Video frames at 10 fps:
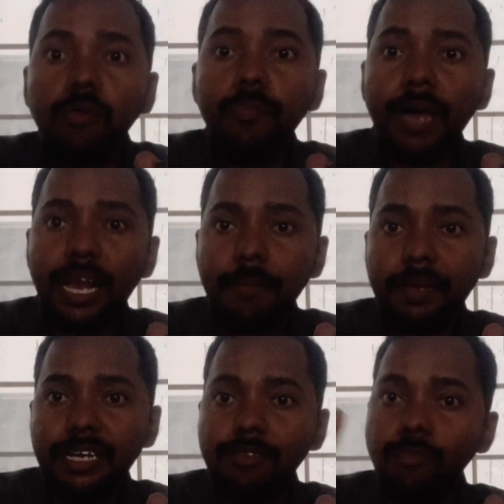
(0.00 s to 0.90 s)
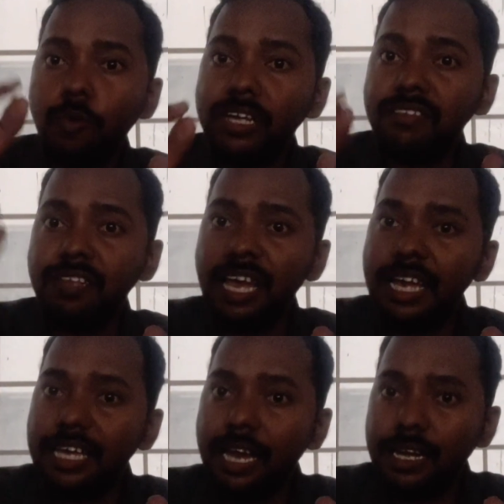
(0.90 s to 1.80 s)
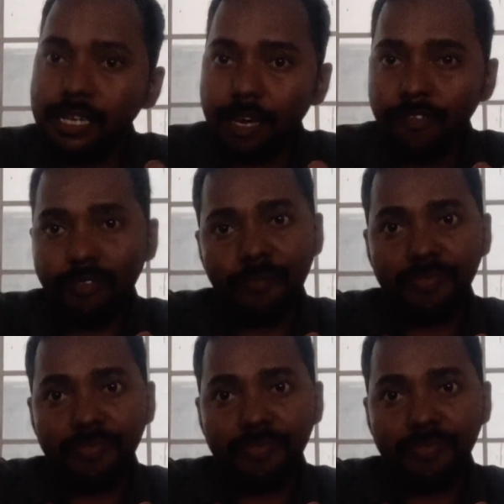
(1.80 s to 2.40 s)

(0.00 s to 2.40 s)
two parameters, one is LF,